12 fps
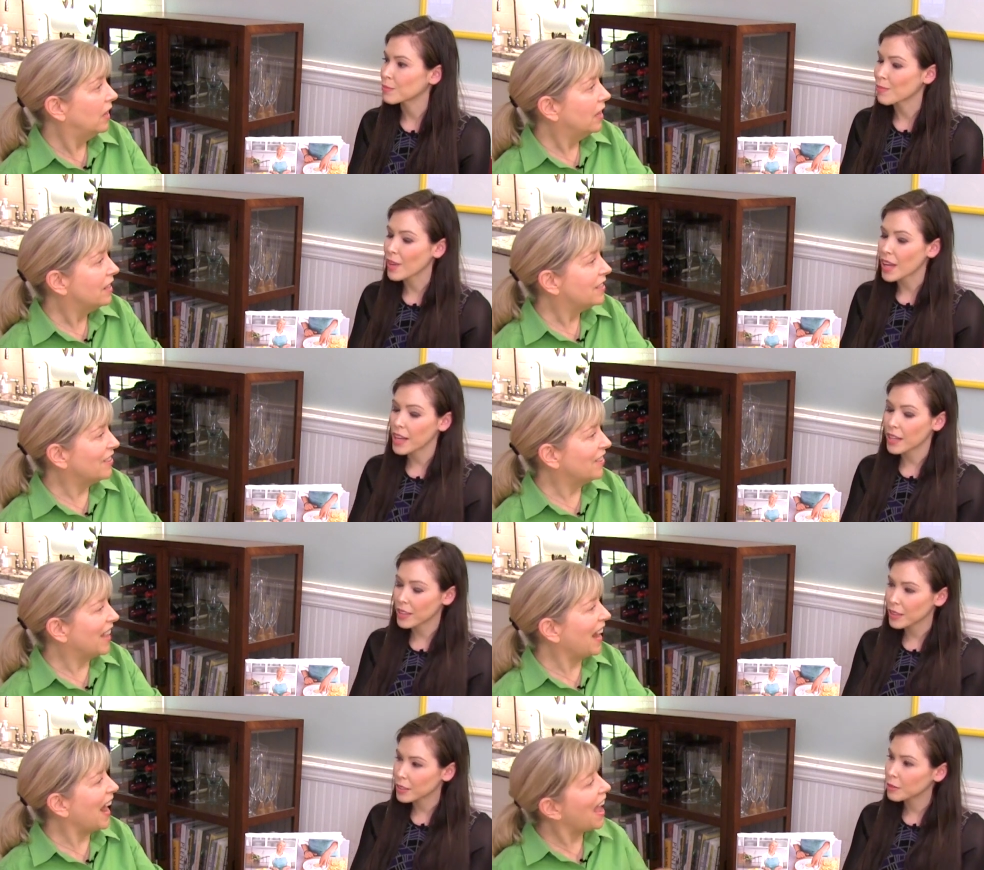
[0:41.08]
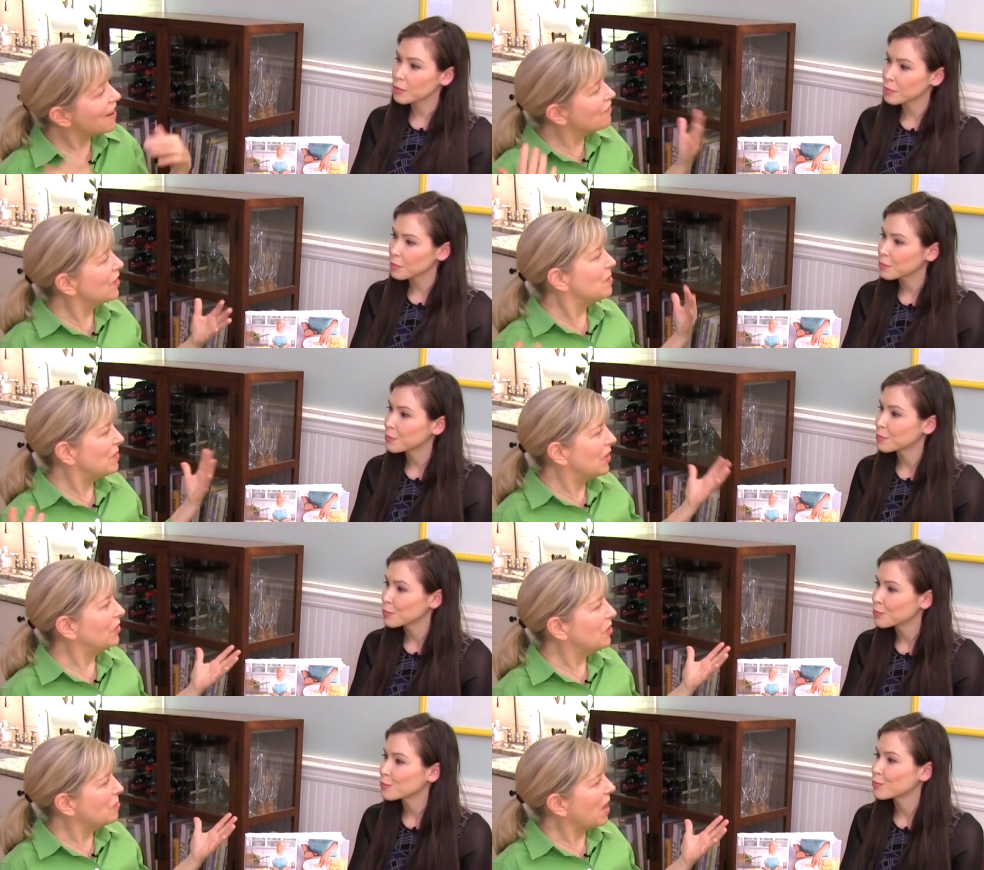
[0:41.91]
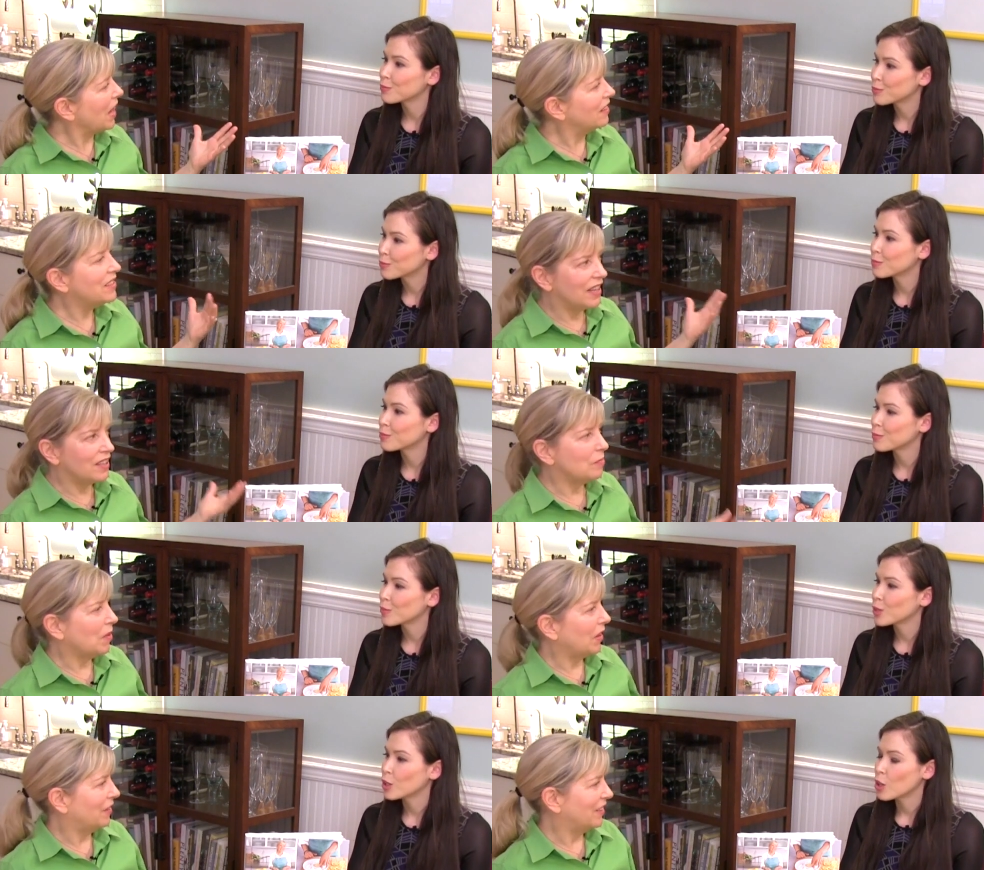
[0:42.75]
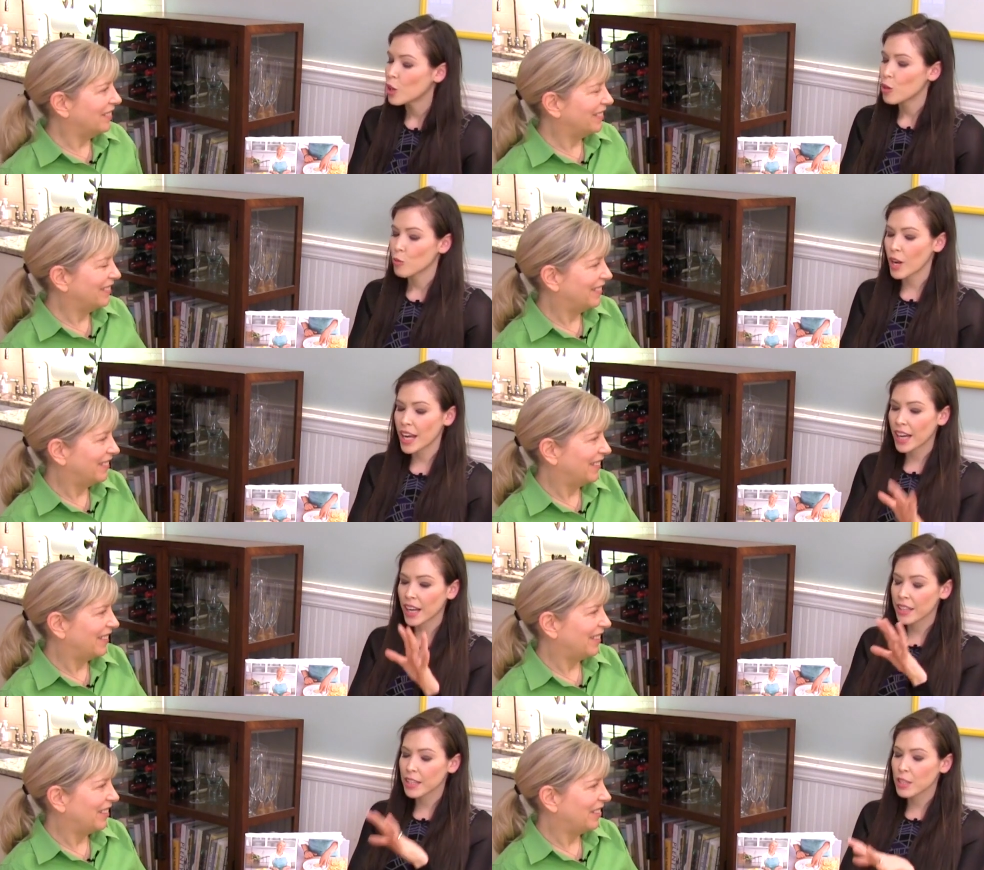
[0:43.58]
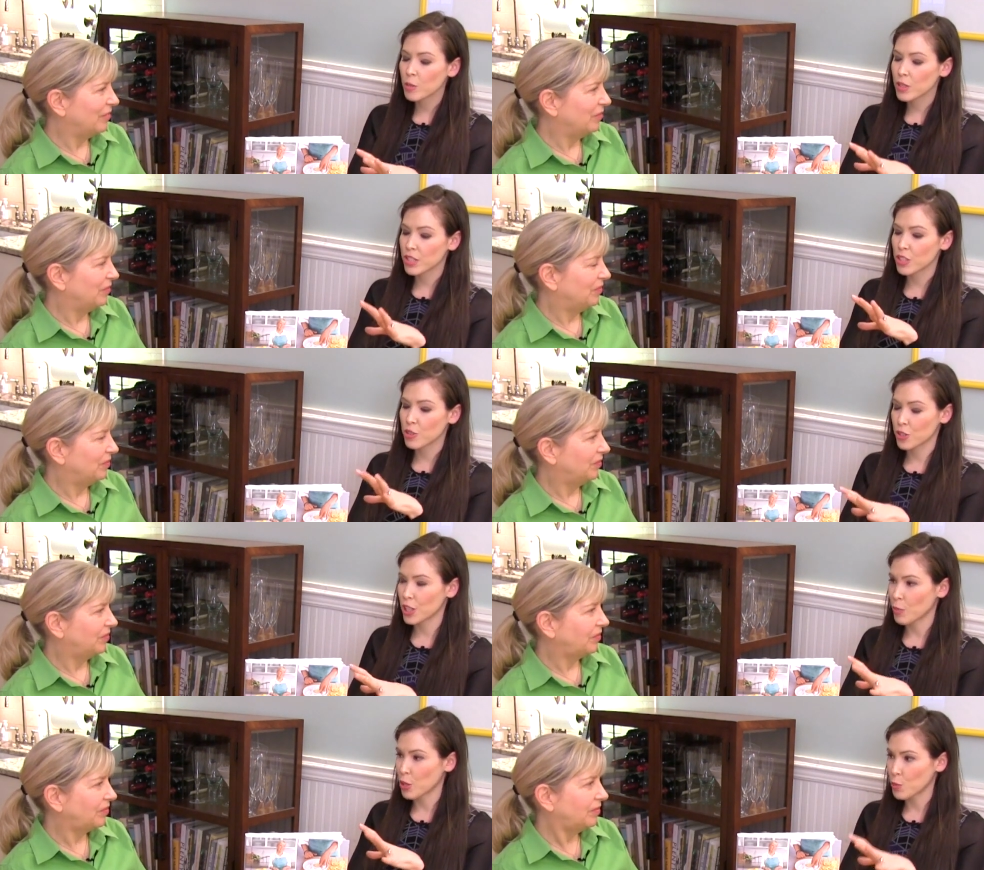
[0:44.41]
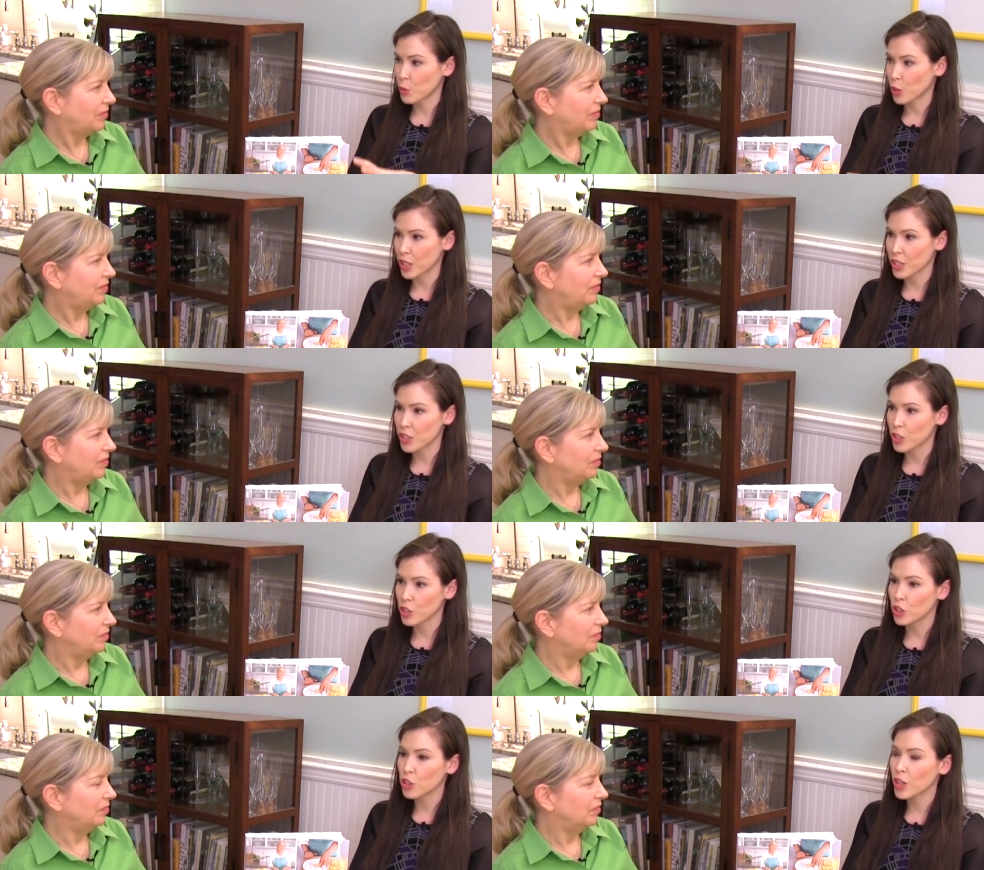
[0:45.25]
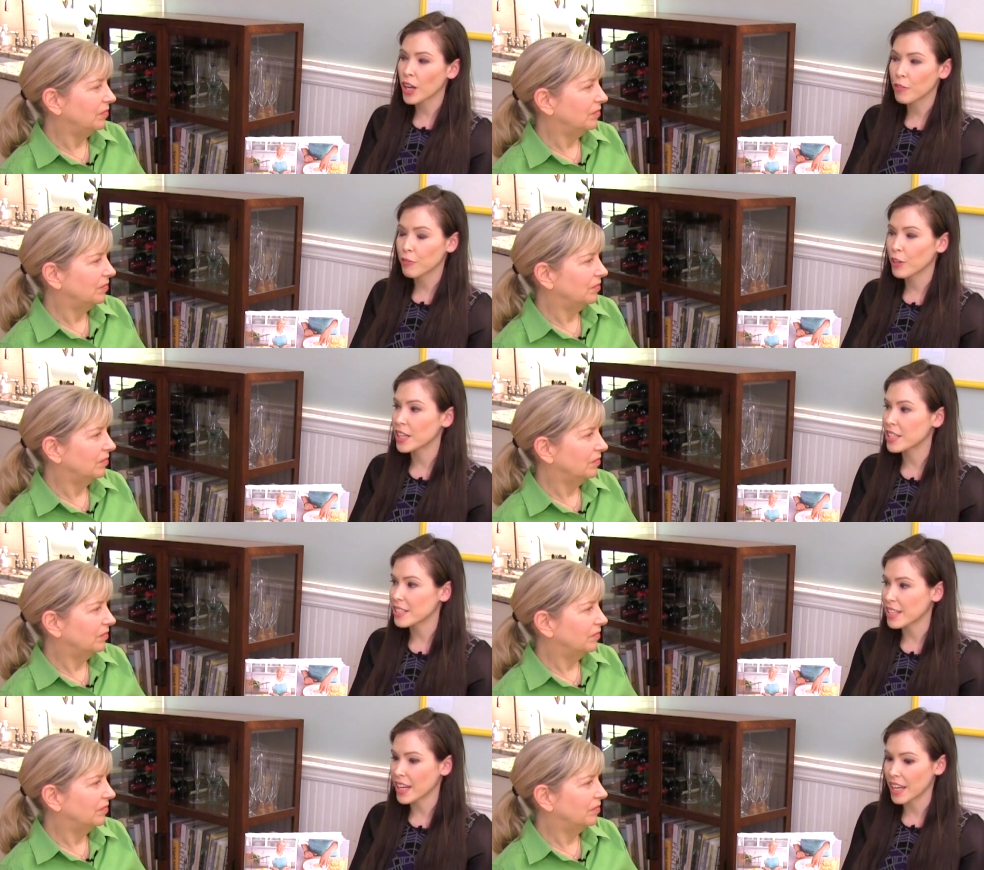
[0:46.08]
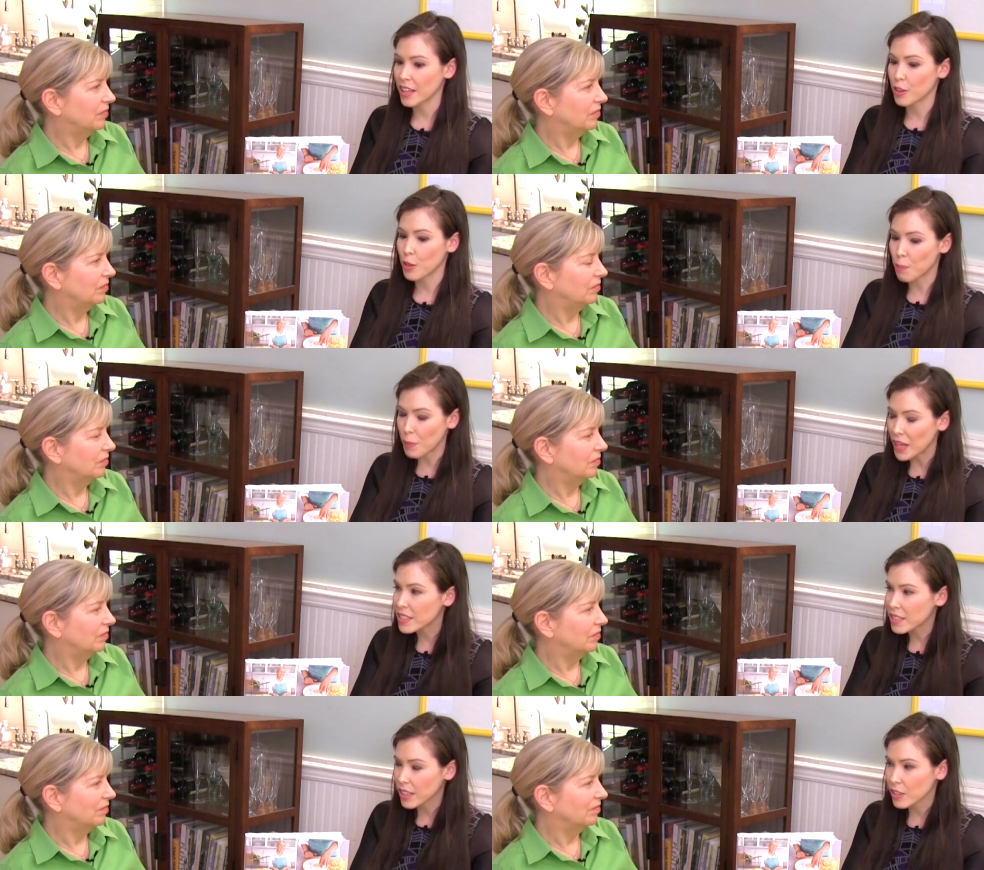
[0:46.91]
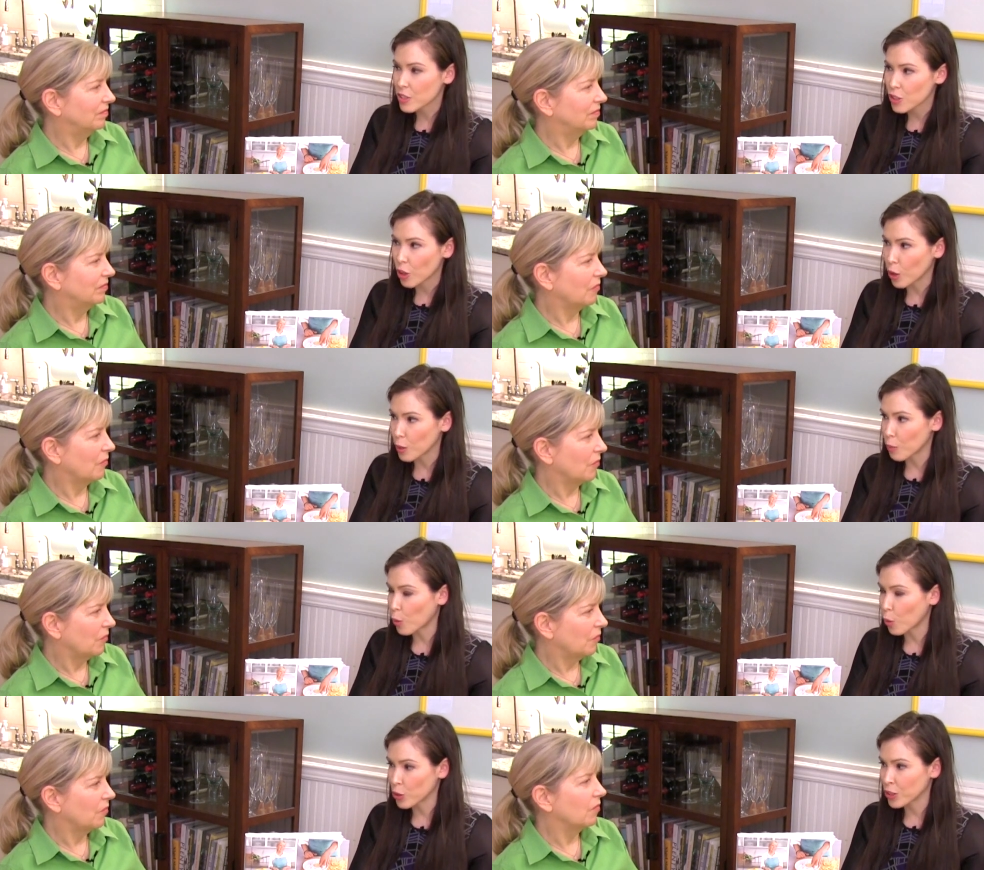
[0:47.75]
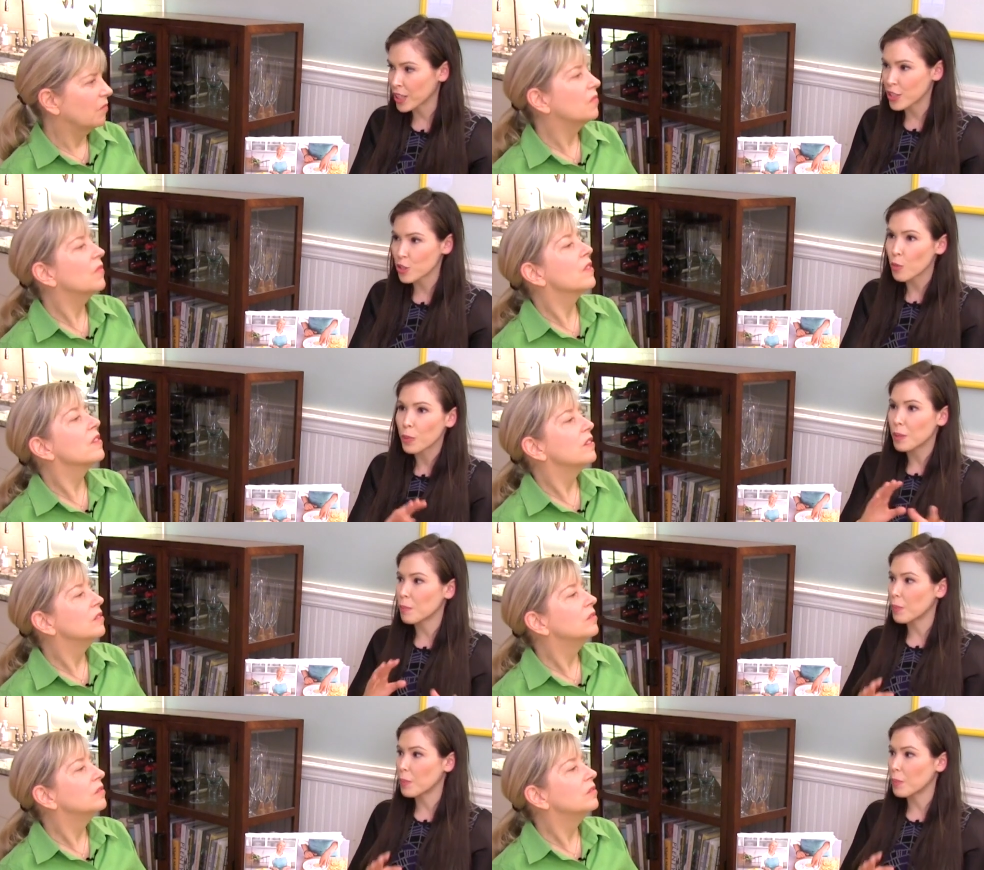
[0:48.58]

Speaker 1: hmm. so that every meal you make tastes better.
Speaker 2: Right, and I think what's interesting about this book is you're not afraid to say the basics are important and don't be